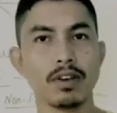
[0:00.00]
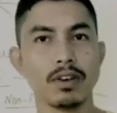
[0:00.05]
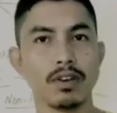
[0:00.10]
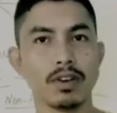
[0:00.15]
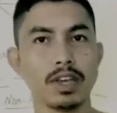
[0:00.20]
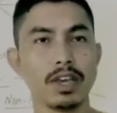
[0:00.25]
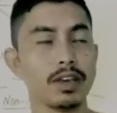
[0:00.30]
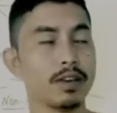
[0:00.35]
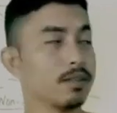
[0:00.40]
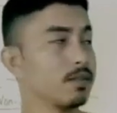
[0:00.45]

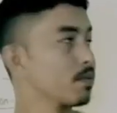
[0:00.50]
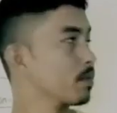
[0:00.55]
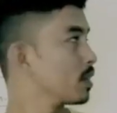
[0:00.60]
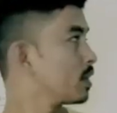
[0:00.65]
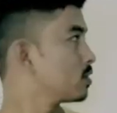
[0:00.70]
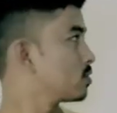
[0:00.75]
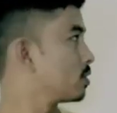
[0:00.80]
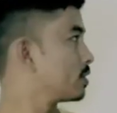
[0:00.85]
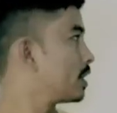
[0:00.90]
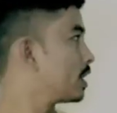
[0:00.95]
Okay,
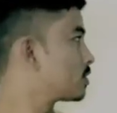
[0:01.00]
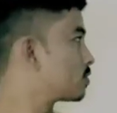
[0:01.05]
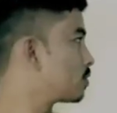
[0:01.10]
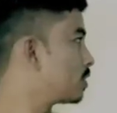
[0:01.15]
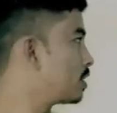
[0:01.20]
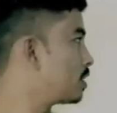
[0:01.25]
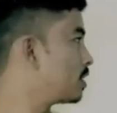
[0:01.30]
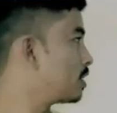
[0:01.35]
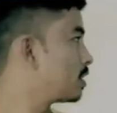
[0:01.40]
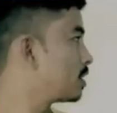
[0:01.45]
so that's
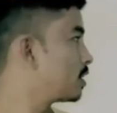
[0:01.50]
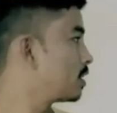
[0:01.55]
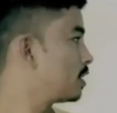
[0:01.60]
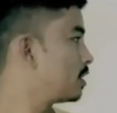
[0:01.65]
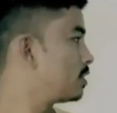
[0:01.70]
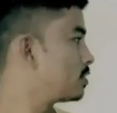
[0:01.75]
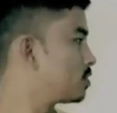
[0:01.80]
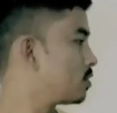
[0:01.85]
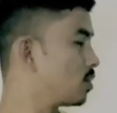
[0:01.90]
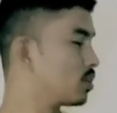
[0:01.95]
why
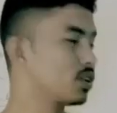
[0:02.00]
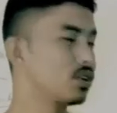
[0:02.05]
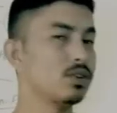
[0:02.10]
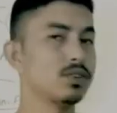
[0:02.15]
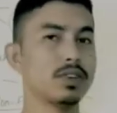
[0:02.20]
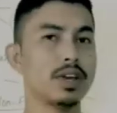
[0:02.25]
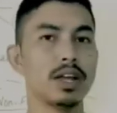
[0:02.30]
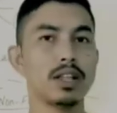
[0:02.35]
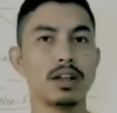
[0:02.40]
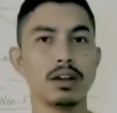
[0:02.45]
it is not
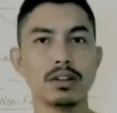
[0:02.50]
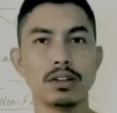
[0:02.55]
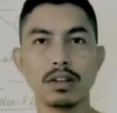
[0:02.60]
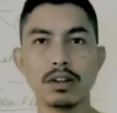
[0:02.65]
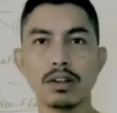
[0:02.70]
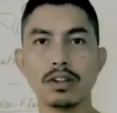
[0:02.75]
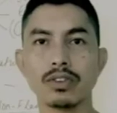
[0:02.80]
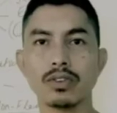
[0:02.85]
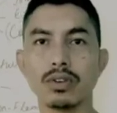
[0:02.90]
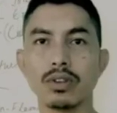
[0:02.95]
used. And
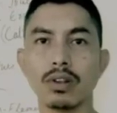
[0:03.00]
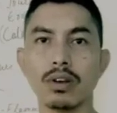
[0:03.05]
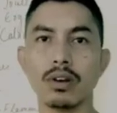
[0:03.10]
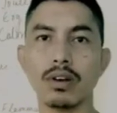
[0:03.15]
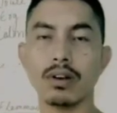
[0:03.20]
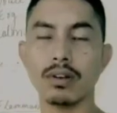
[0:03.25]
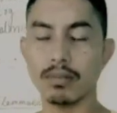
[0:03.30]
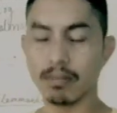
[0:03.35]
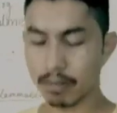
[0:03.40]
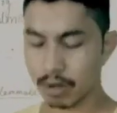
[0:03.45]
another also
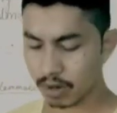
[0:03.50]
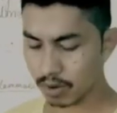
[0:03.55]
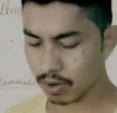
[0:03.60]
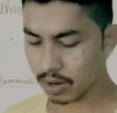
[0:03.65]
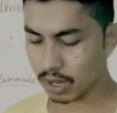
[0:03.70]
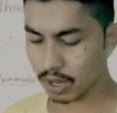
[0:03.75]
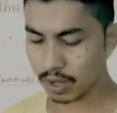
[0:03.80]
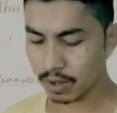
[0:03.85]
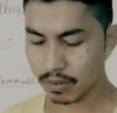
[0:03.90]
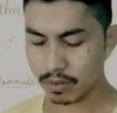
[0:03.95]
the
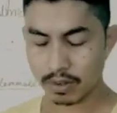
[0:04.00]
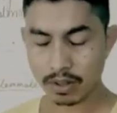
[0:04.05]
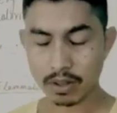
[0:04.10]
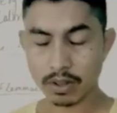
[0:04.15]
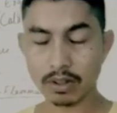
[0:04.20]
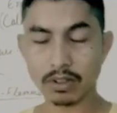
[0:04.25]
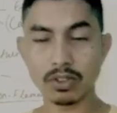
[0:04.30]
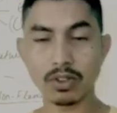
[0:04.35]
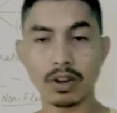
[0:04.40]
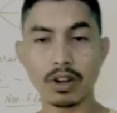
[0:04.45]
mercury,
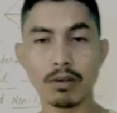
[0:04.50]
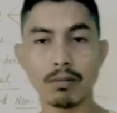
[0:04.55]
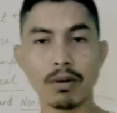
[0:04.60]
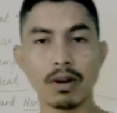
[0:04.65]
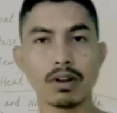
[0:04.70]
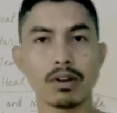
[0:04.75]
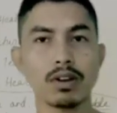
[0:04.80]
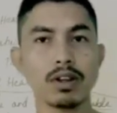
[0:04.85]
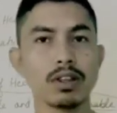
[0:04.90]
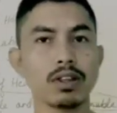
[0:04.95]
not sorry
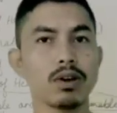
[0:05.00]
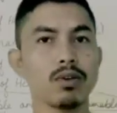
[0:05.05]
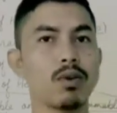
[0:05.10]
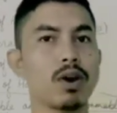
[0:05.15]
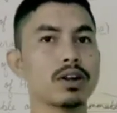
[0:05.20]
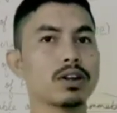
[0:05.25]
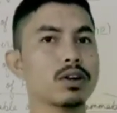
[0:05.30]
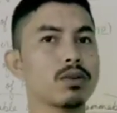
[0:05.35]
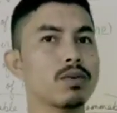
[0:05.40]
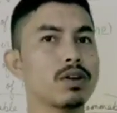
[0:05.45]
mercury, the
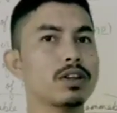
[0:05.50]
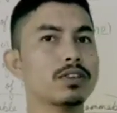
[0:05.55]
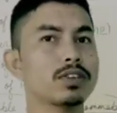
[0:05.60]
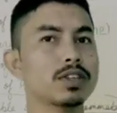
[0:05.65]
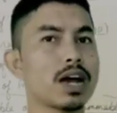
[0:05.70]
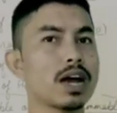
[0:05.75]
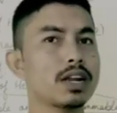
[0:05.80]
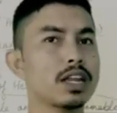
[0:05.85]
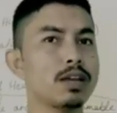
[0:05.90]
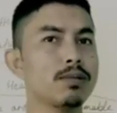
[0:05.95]
water will
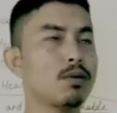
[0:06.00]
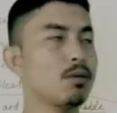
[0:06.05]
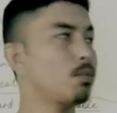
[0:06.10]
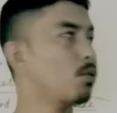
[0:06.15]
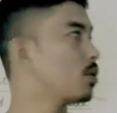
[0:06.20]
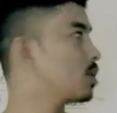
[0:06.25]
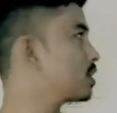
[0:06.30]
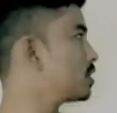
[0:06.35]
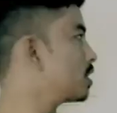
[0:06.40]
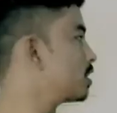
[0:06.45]
start
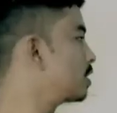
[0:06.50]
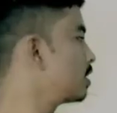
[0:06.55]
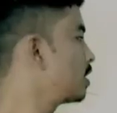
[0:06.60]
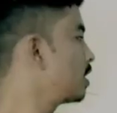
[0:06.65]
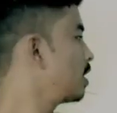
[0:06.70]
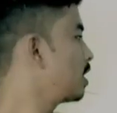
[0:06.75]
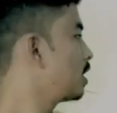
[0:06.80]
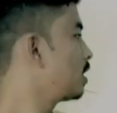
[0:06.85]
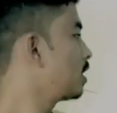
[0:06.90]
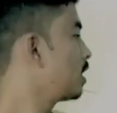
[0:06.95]

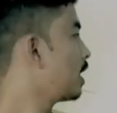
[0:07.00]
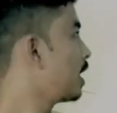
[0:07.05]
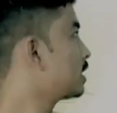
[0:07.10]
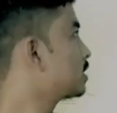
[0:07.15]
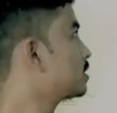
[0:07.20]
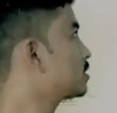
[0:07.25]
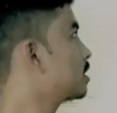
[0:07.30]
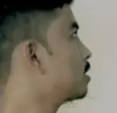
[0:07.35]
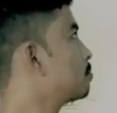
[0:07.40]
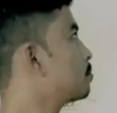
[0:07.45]
evaporating
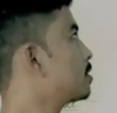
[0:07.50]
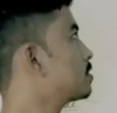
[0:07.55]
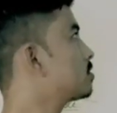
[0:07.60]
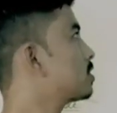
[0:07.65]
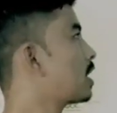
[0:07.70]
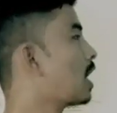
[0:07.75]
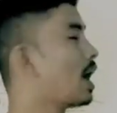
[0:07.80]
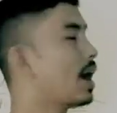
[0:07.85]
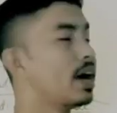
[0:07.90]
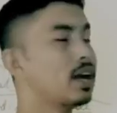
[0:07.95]
at the
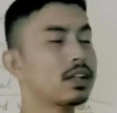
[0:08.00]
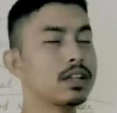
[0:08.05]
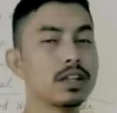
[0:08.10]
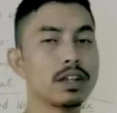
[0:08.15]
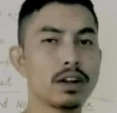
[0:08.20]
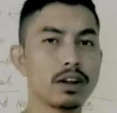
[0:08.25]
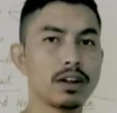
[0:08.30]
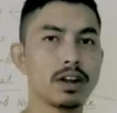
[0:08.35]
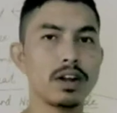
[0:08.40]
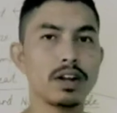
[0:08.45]
temperature higher
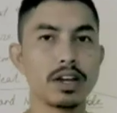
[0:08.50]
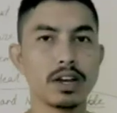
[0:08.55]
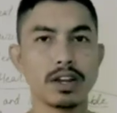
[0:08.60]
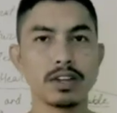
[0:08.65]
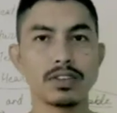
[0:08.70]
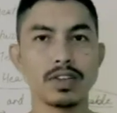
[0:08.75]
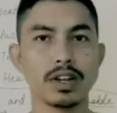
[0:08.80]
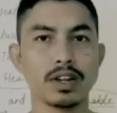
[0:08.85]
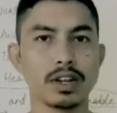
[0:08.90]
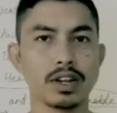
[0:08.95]
than 100
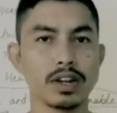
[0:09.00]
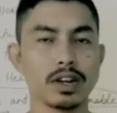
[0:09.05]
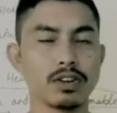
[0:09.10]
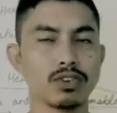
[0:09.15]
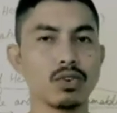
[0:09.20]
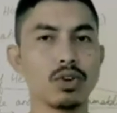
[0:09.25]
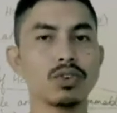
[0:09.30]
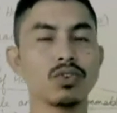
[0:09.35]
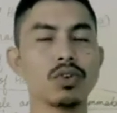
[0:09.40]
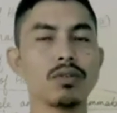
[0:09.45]
degree
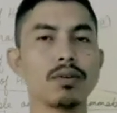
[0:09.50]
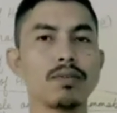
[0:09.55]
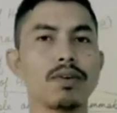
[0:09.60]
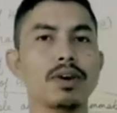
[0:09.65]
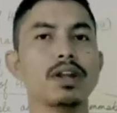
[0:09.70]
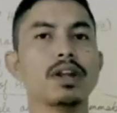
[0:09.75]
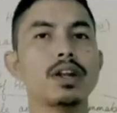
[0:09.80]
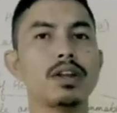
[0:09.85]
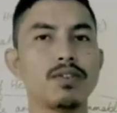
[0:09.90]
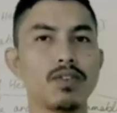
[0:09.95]
centigrade. So it will be
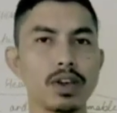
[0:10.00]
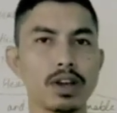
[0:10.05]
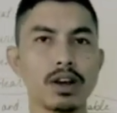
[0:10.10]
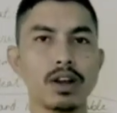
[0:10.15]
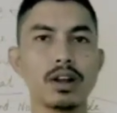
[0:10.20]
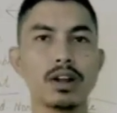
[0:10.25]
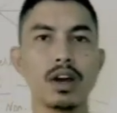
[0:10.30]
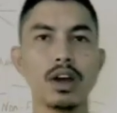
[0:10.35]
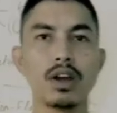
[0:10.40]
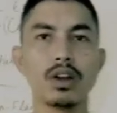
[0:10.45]
very
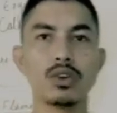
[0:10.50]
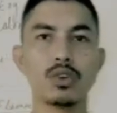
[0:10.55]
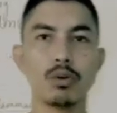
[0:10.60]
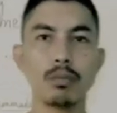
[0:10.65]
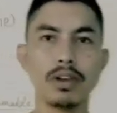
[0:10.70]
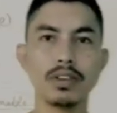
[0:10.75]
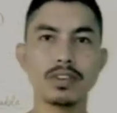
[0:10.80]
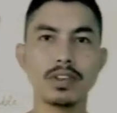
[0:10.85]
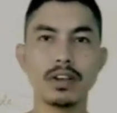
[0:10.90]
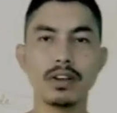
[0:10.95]
difficult to
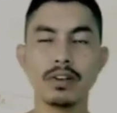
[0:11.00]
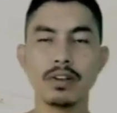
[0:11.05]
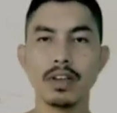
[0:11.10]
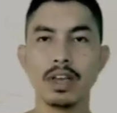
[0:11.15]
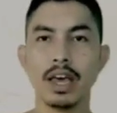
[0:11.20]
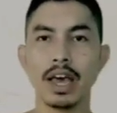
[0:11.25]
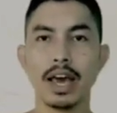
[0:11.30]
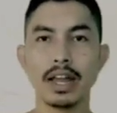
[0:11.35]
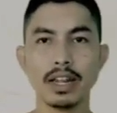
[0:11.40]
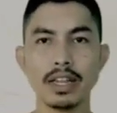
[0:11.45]
measure
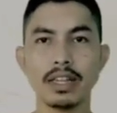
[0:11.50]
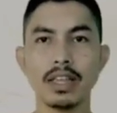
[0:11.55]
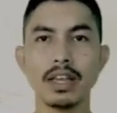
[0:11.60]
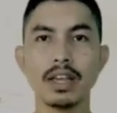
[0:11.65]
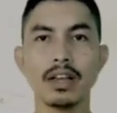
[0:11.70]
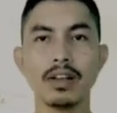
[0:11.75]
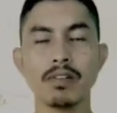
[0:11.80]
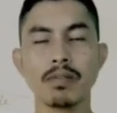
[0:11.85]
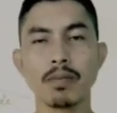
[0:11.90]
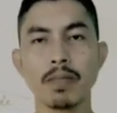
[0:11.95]

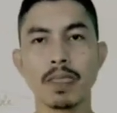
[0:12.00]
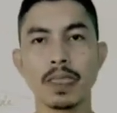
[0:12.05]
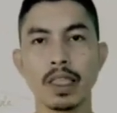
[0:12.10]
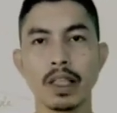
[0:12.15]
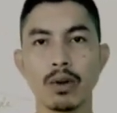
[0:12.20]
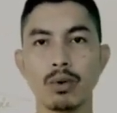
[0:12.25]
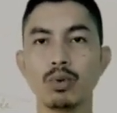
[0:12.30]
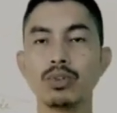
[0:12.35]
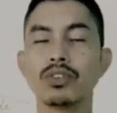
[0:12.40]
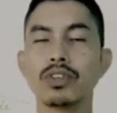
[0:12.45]
anything
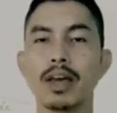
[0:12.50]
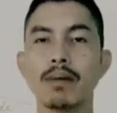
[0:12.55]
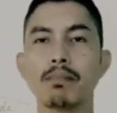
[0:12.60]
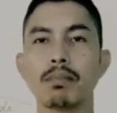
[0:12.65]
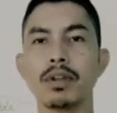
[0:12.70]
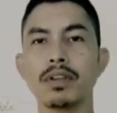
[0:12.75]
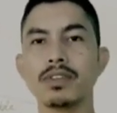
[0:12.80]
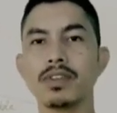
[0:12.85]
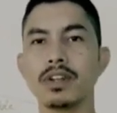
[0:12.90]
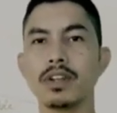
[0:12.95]
whose
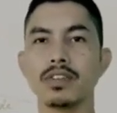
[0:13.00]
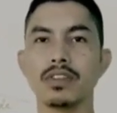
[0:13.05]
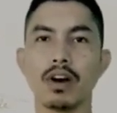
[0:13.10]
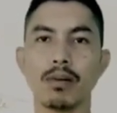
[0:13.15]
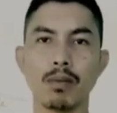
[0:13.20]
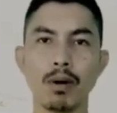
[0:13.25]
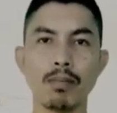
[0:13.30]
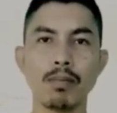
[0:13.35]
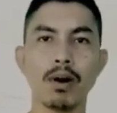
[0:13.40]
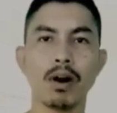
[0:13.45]
temperature is
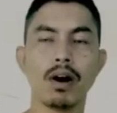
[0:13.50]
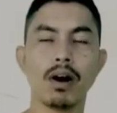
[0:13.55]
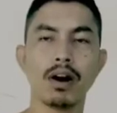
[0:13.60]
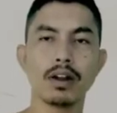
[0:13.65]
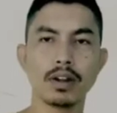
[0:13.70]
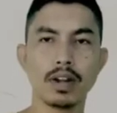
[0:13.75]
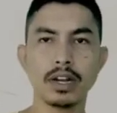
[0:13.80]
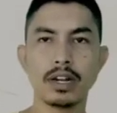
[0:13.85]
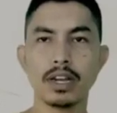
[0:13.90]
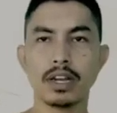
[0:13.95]
above
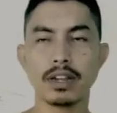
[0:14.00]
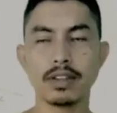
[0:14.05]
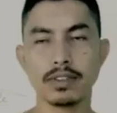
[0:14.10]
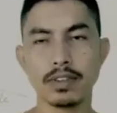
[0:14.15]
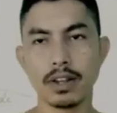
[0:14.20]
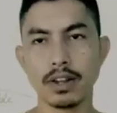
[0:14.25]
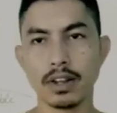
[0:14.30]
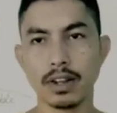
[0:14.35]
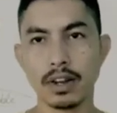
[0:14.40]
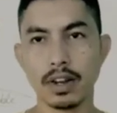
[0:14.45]
100 degree
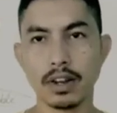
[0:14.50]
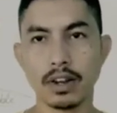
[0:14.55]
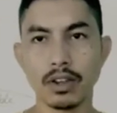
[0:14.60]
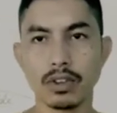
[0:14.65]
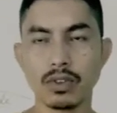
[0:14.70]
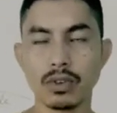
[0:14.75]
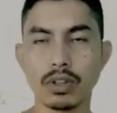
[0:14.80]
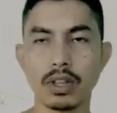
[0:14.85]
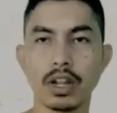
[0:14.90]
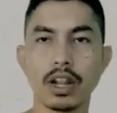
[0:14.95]

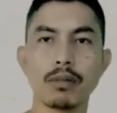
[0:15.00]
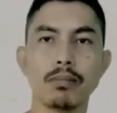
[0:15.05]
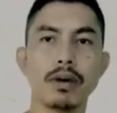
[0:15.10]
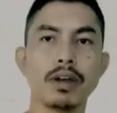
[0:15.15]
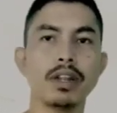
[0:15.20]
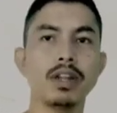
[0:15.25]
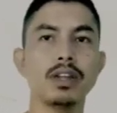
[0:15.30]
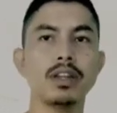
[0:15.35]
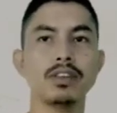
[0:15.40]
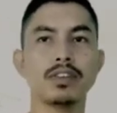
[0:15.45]
centigrade. So there are
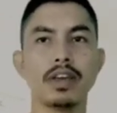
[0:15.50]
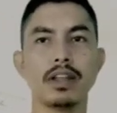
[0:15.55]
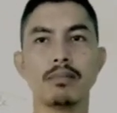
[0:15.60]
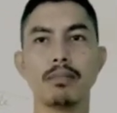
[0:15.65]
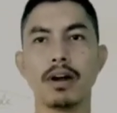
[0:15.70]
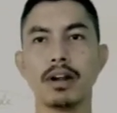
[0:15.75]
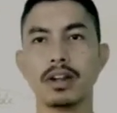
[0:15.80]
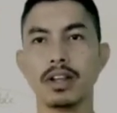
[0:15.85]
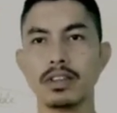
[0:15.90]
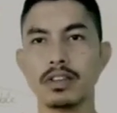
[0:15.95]
many
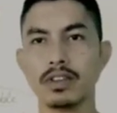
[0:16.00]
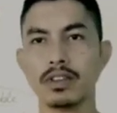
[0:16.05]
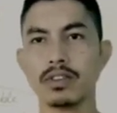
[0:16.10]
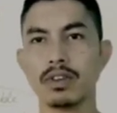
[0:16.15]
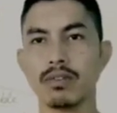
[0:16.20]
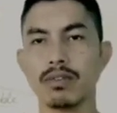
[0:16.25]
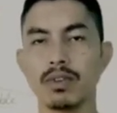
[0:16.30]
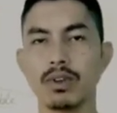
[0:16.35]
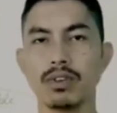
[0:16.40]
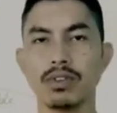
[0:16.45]

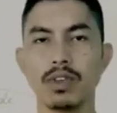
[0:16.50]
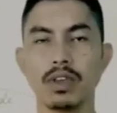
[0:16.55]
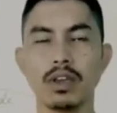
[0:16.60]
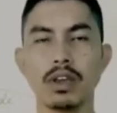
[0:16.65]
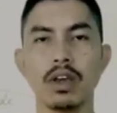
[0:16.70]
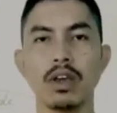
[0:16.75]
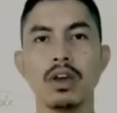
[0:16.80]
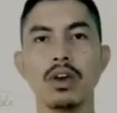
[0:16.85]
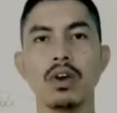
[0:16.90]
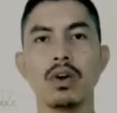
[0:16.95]
disadvantages of
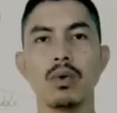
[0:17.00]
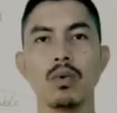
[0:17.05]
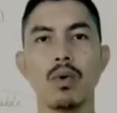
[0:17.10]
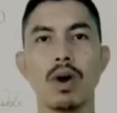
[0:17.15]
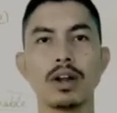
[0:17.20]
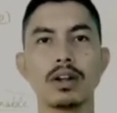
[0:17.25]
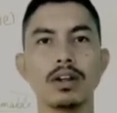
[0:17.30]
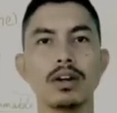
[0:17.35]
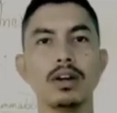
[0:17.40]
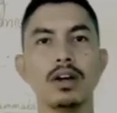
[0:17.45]
using
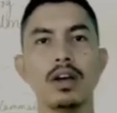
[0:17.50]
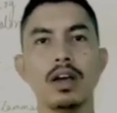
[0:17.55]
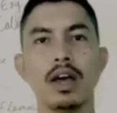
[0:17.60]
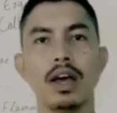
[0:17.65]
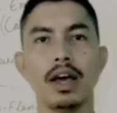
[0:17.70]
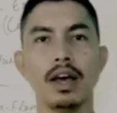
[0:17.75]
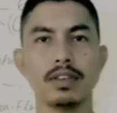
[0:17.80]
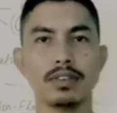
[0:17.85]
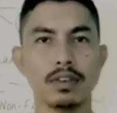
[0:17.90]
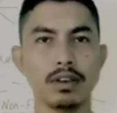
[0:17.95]
water
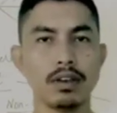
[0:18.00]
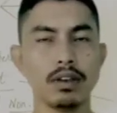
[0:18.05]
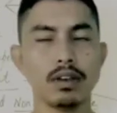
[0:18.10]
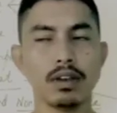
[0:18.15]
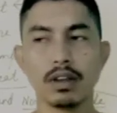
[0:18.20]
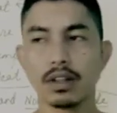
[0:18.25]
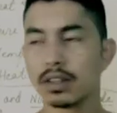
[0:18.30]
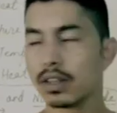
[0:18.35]
as a